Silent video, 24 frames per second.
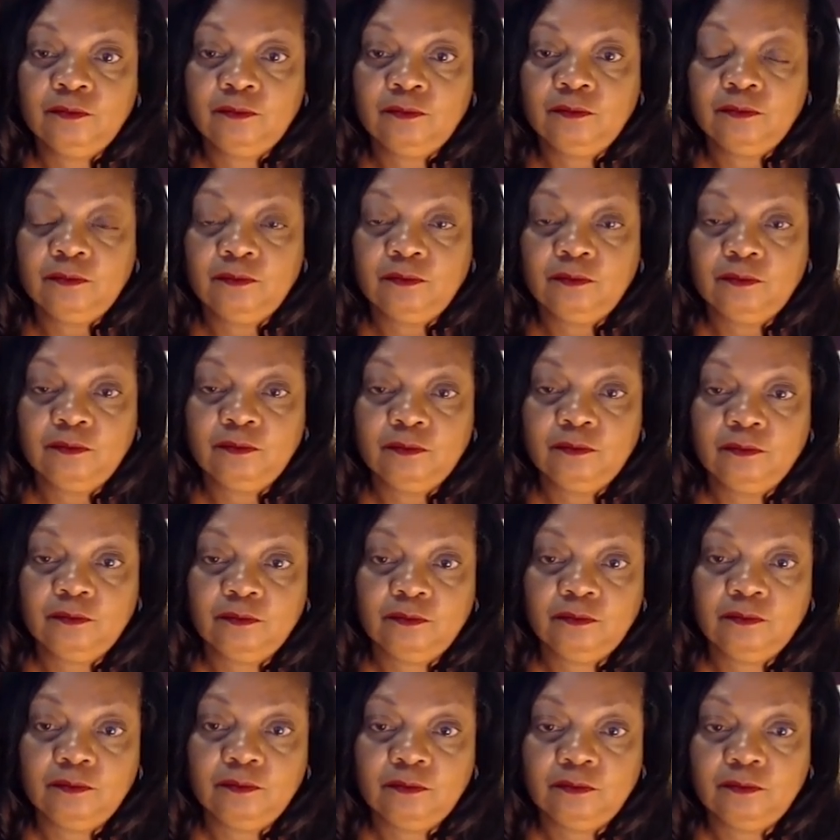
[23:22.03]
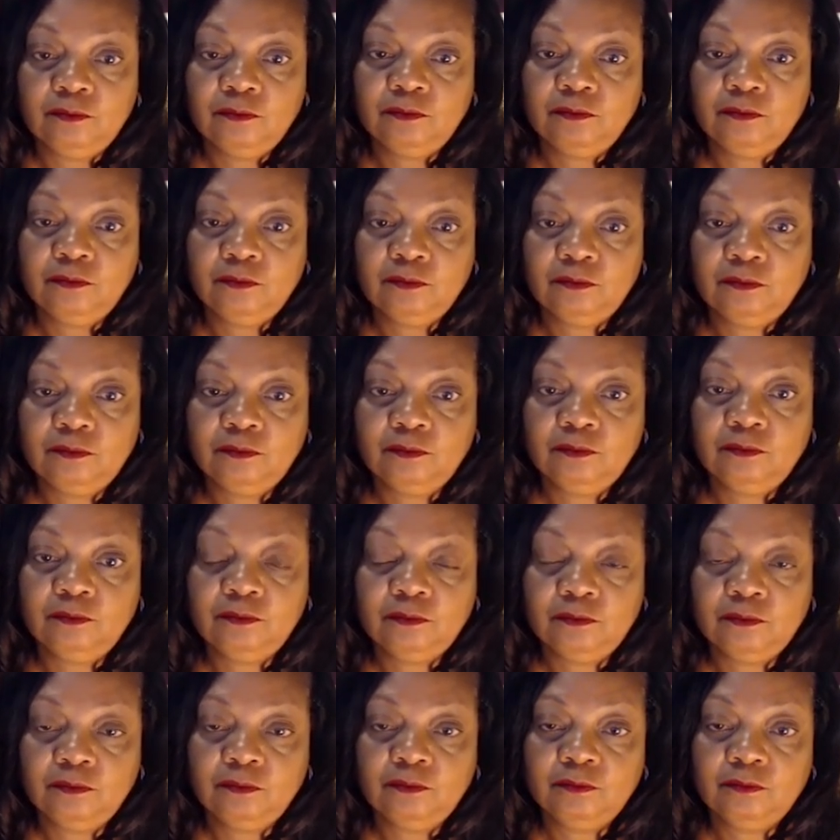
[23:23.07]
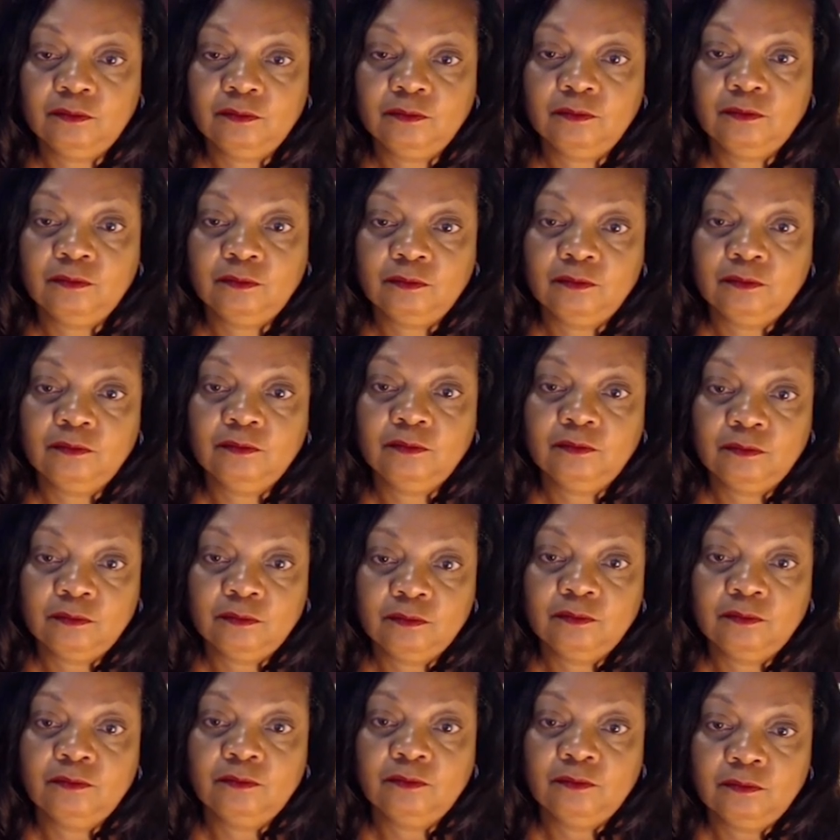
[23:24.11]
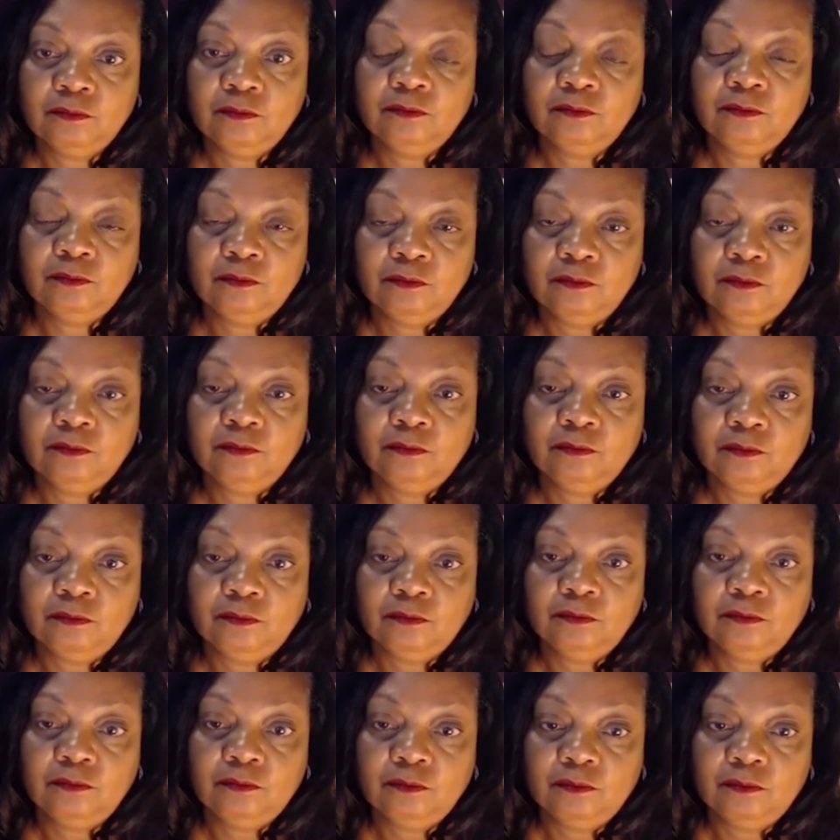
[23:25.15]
(not speaking)